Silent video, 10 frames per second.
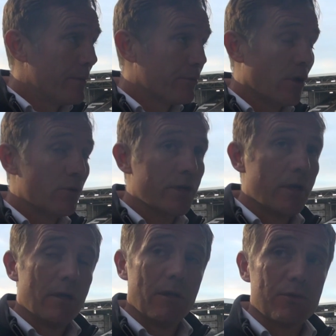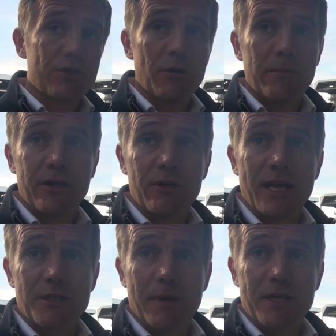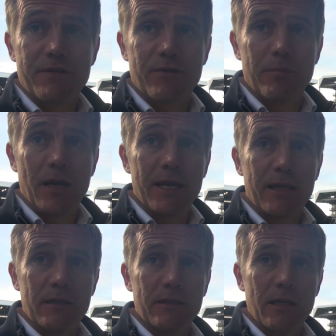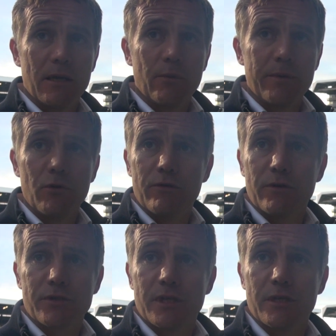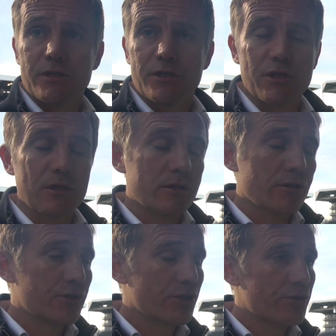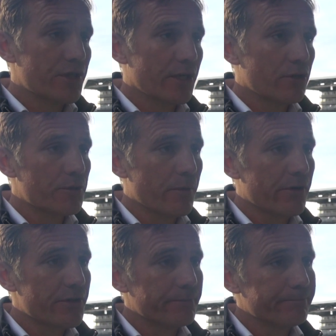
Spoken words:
we broke, there were so many good aspects of the play, and we move on to Sunderland on Tuesday in good spirits.